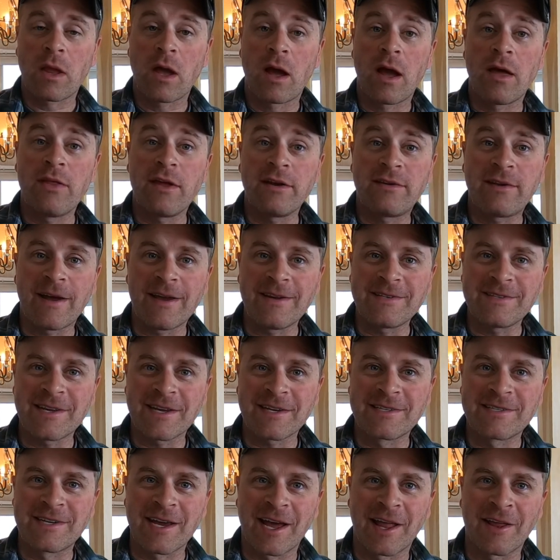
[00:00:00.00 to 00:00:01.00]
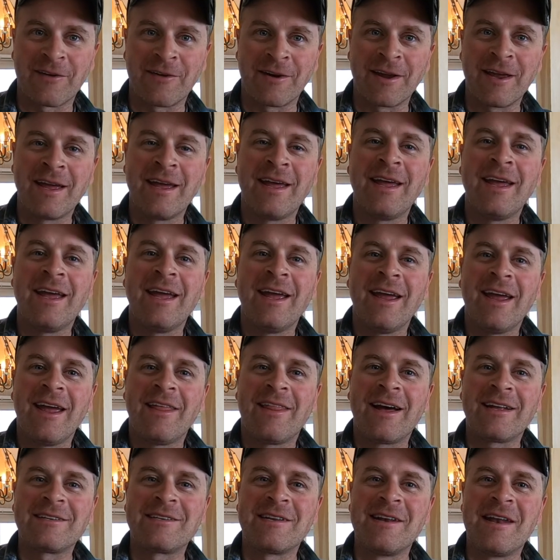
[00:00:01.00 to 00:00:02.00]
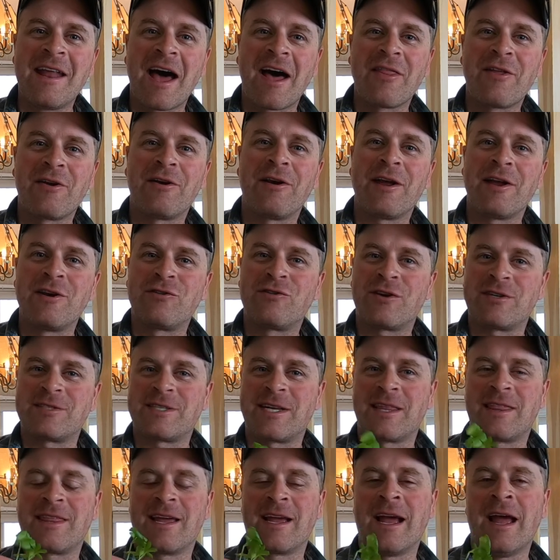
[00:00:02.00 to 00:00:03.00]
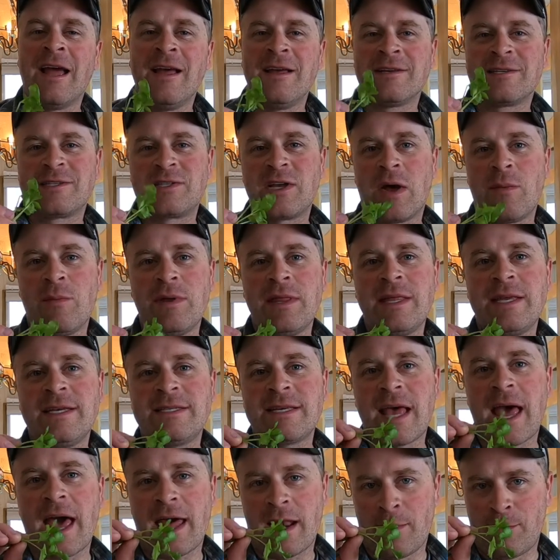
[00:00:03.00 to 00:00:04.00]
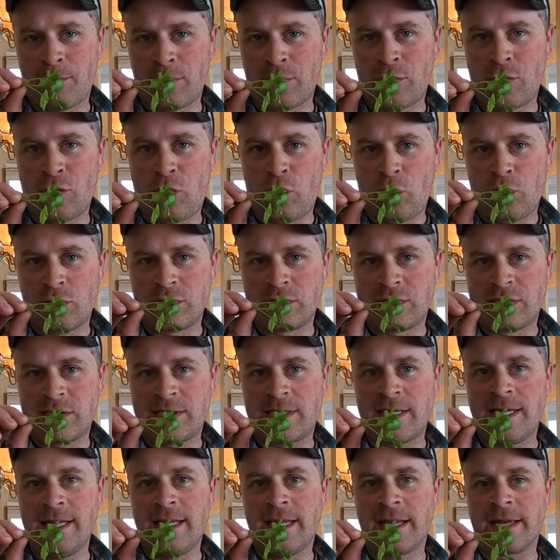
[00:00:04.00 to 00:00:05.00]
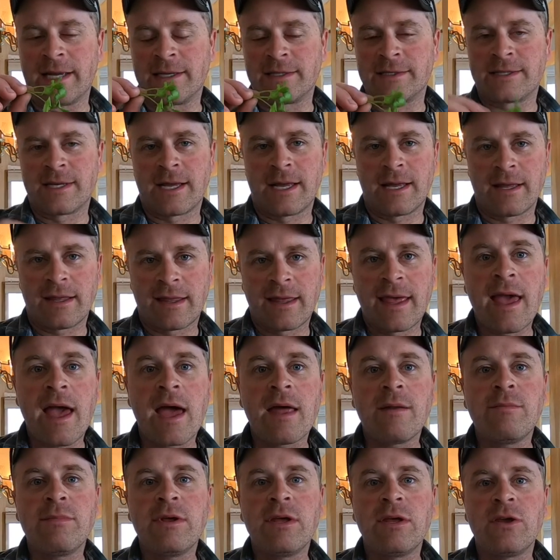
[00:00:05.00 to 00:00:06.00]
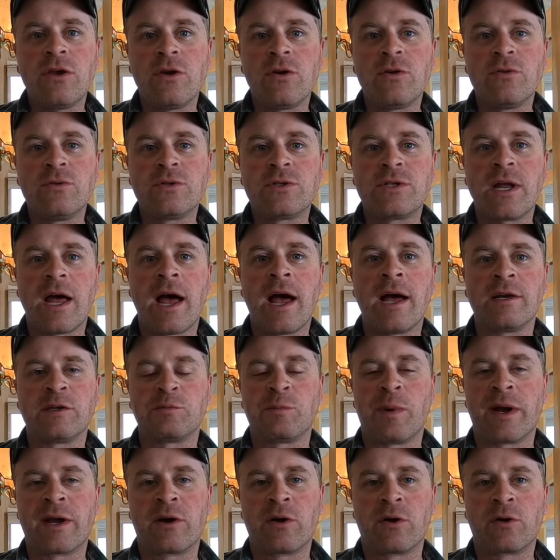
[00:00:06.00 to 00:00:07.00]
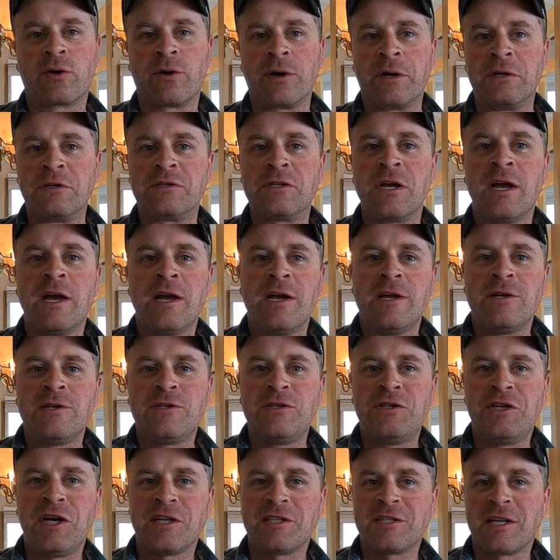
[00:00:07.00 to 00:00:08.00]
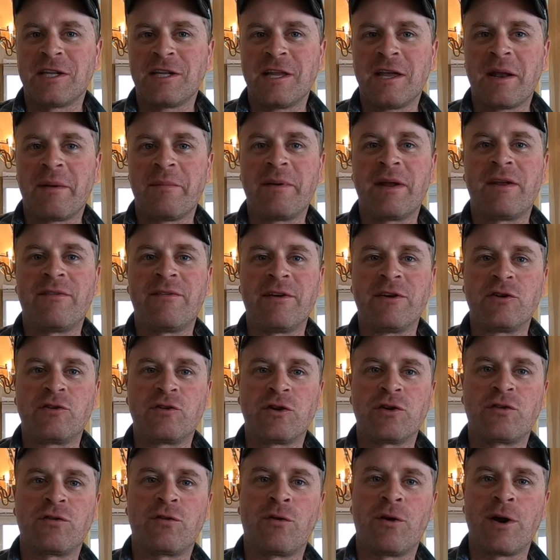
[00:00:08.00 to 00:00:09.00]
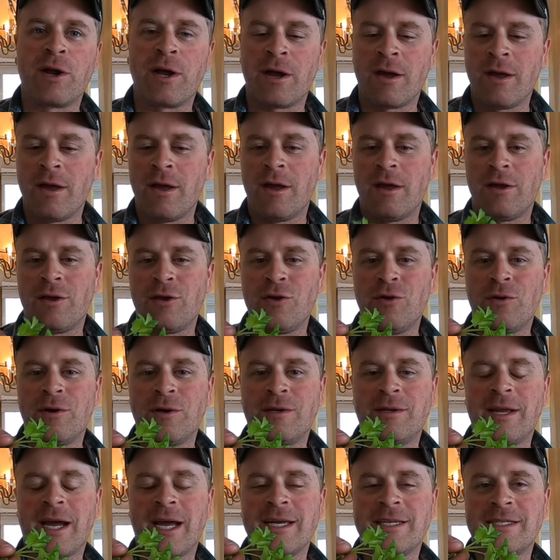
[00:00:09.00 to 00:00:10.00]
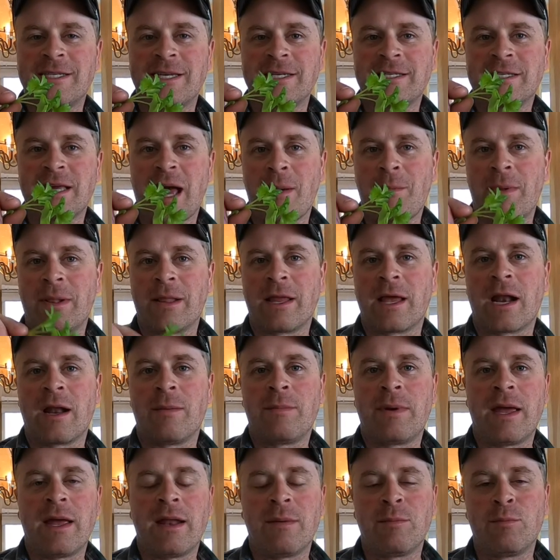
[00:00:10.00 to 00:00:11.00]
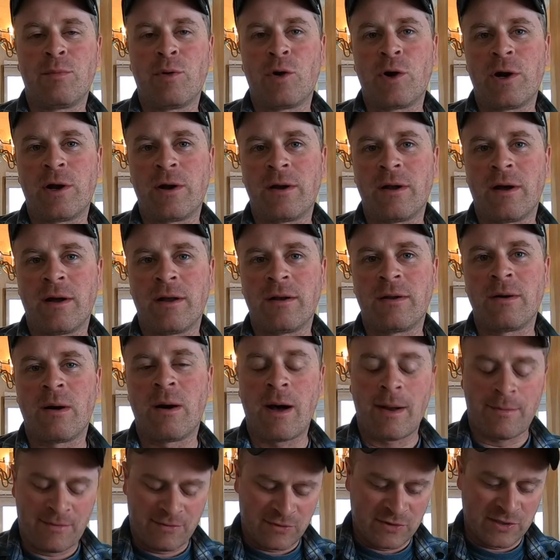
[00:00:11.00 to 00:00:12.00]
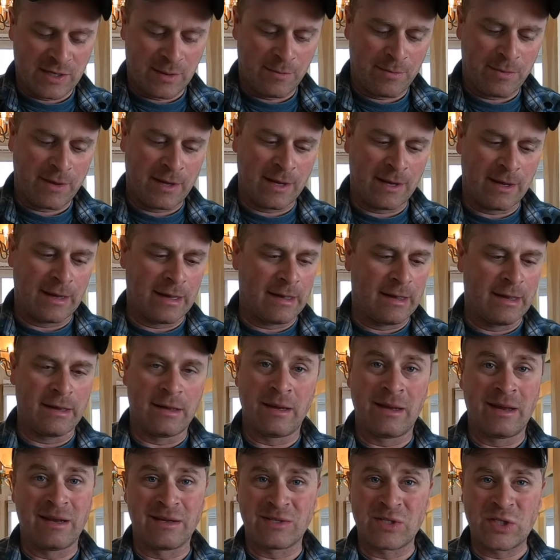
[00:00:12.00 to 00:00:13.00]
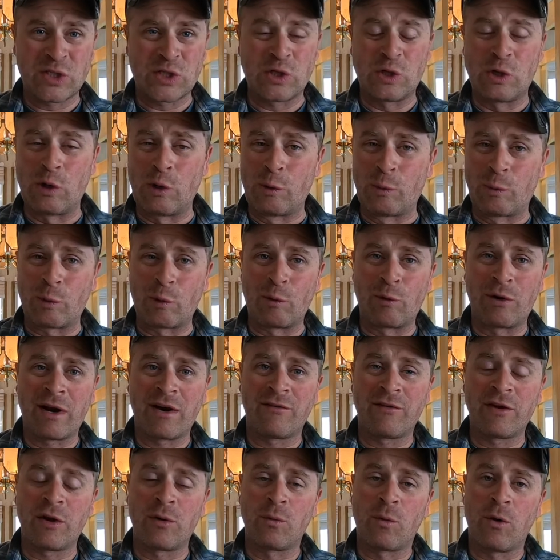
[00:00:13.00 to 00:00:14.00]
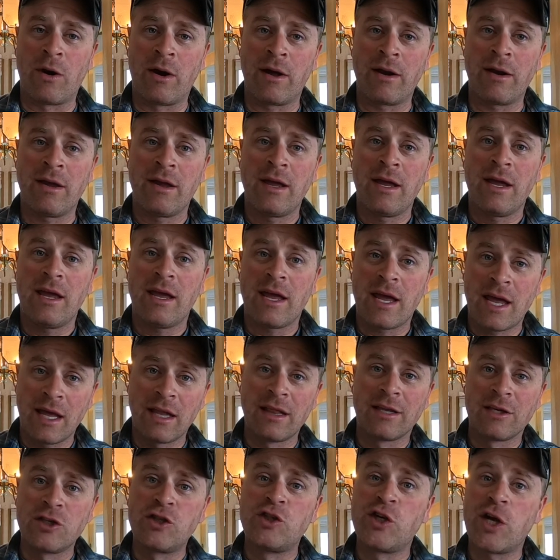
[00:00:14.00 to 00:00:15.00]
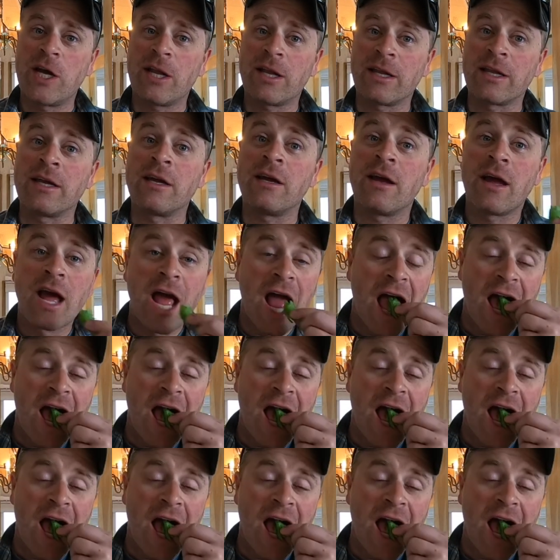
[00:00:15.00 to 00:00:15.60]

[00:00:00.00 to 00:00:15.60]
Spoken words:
and they taste like celery. That's another interesting thing. Some of these edible seedlings can be used as microgreens. Just a little bit of interest for you. You could dice this up a little bit and put it on top of something in a soup or whatever you'd want. It legitly